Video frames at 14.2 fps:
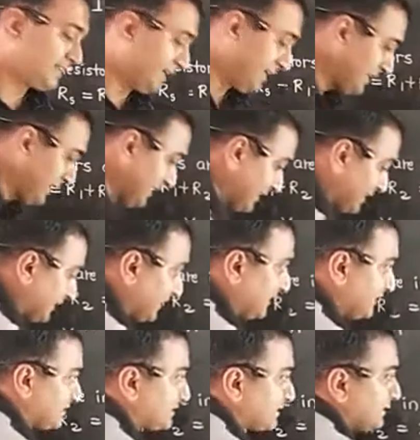get
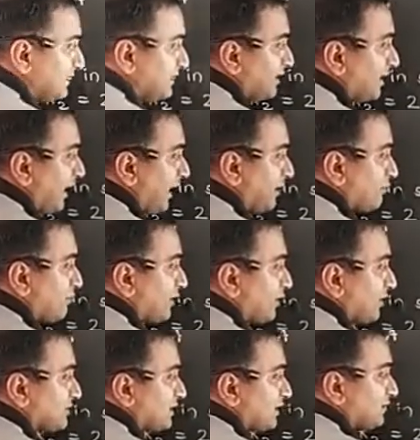increased, and
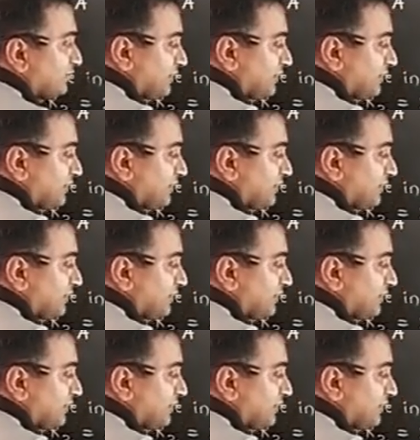because of